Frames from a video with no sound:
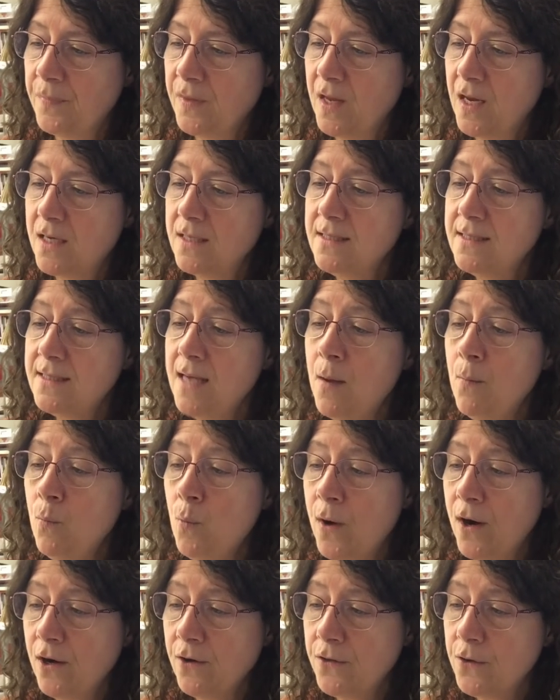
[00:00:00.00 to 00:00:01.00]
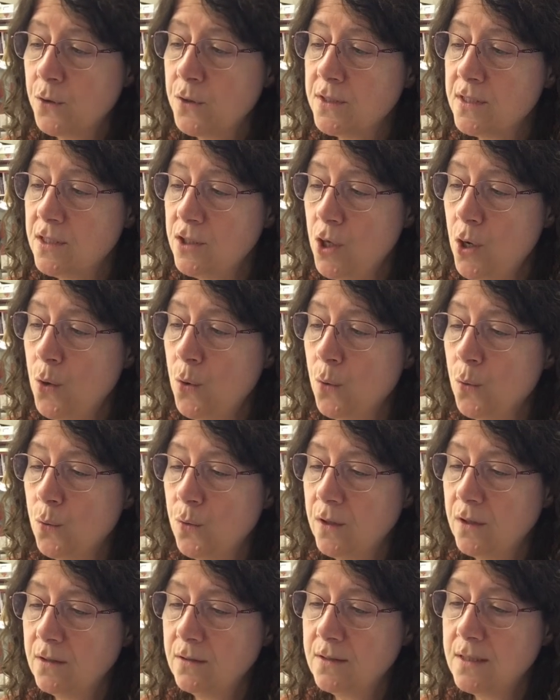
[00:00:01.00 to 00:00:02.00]
Somewhere there is a toad.
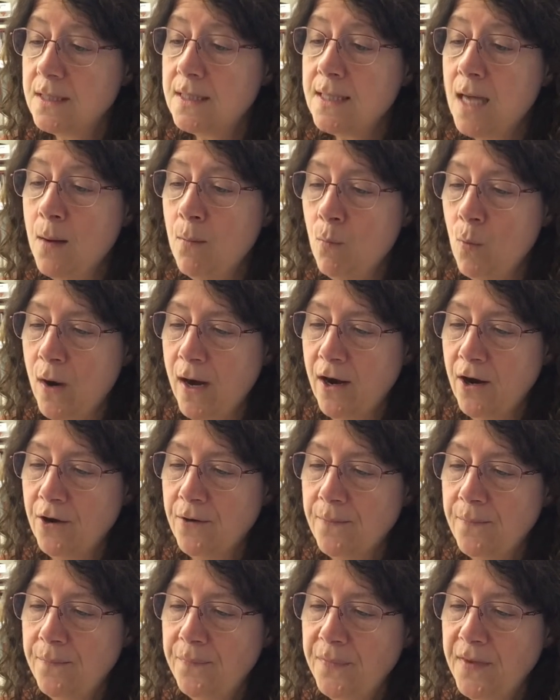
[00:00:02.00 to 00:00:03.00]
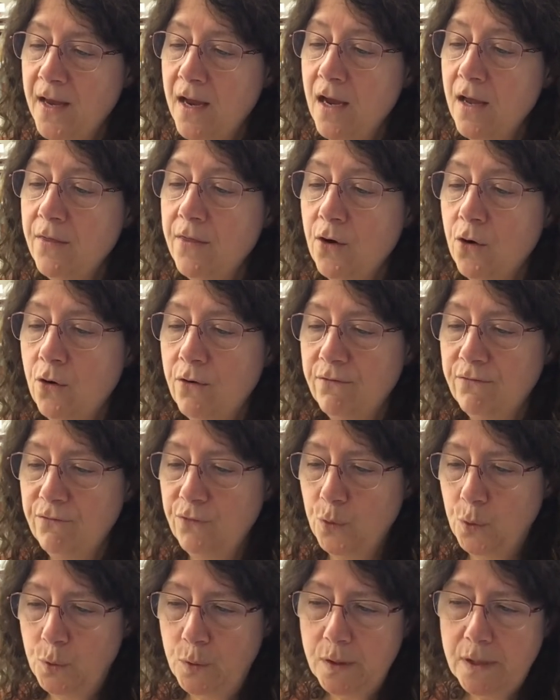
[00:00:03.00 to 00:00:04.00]
Somewhere. There are
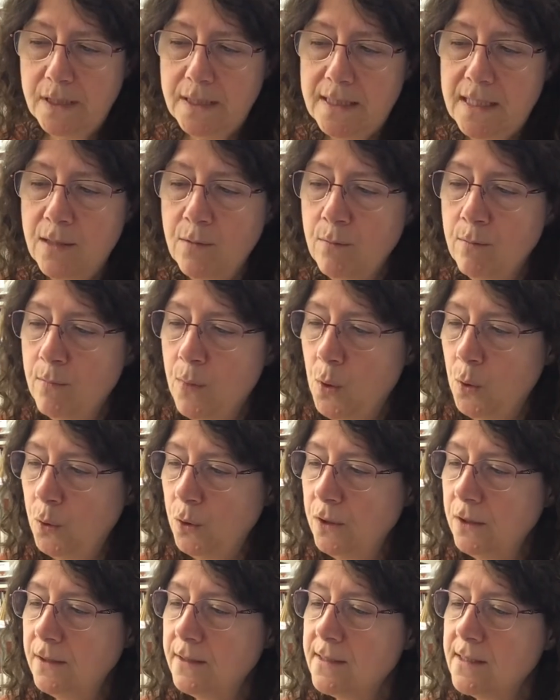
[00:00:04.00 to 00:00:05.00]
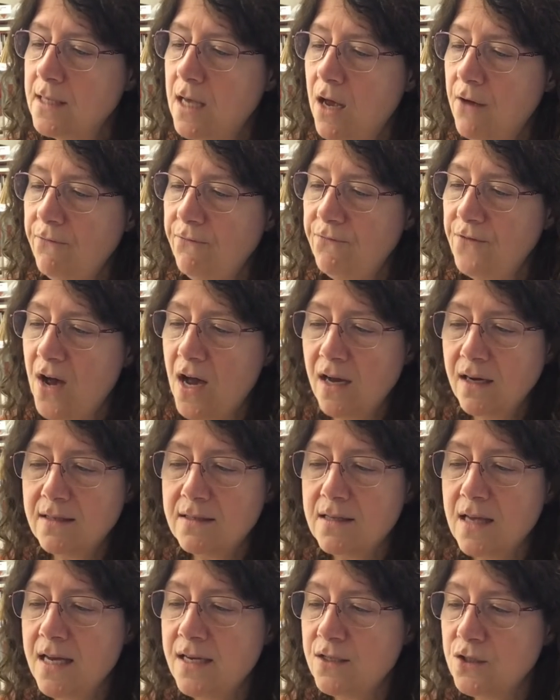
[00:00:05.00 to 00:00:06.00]
voles and moles, a fox
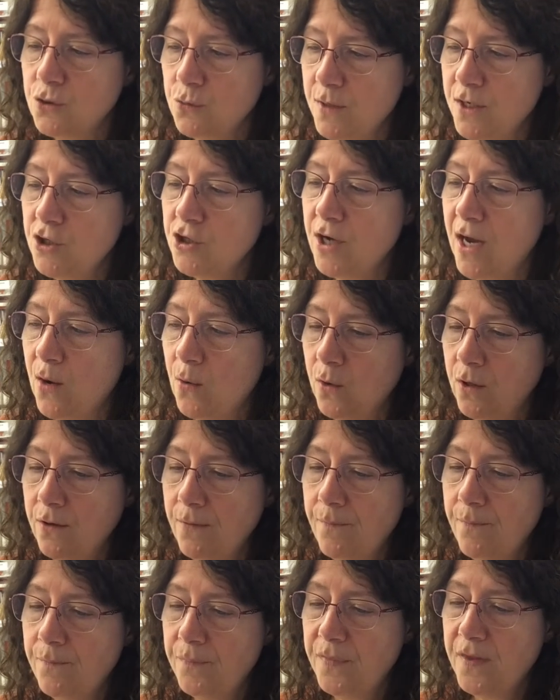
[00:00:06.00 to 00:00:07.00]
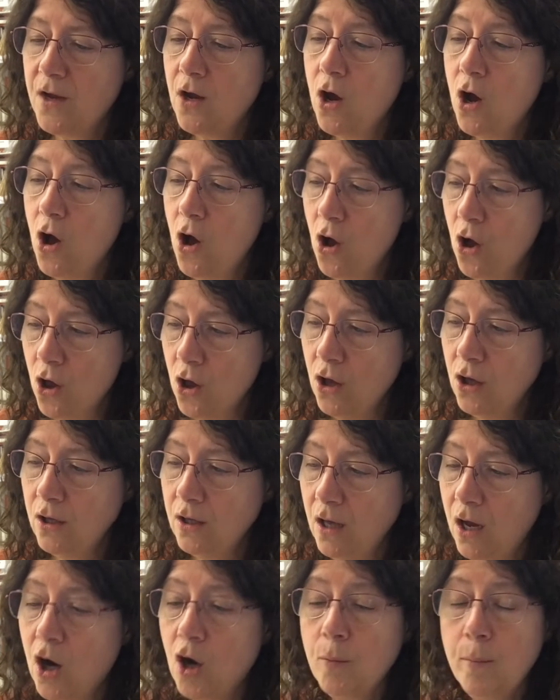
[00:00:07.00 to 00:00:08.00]
and a screech owl. All
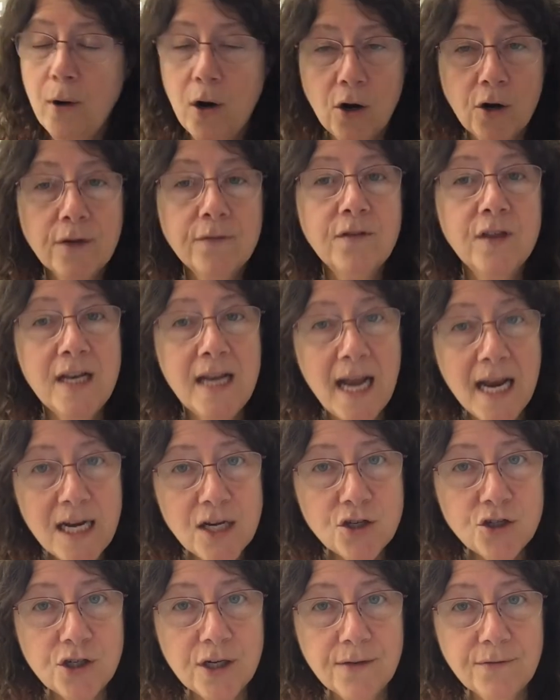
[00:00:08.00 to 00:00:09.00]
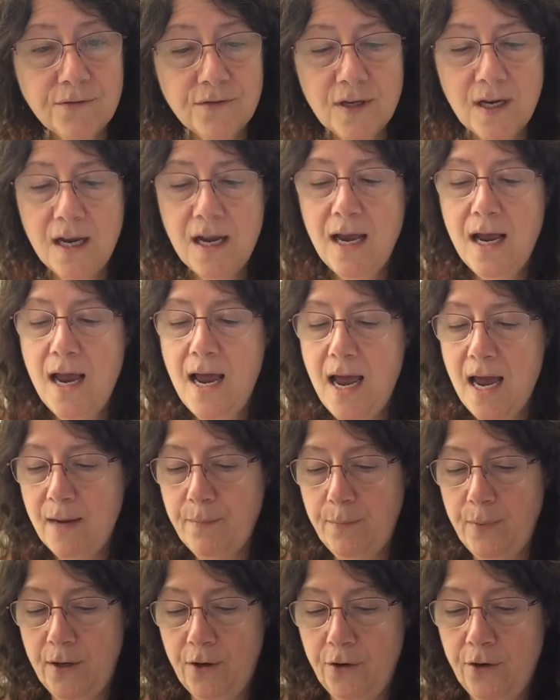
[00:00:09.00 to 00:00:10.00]
are part of the night shift at
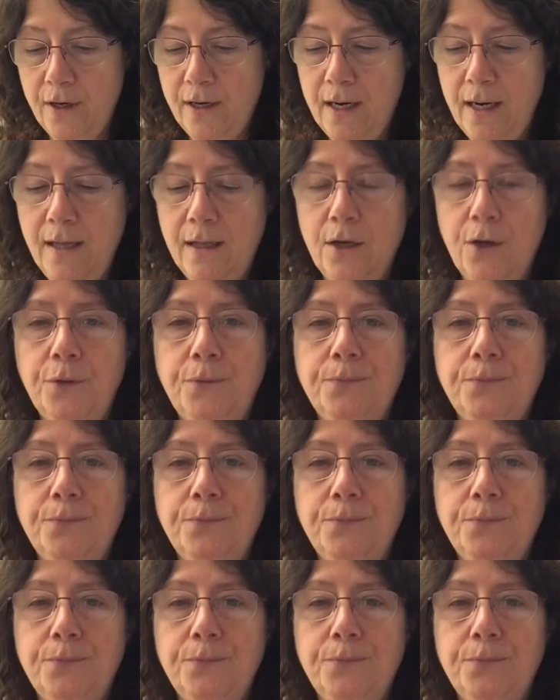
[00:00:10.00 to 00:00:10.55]
Butternut Hollow.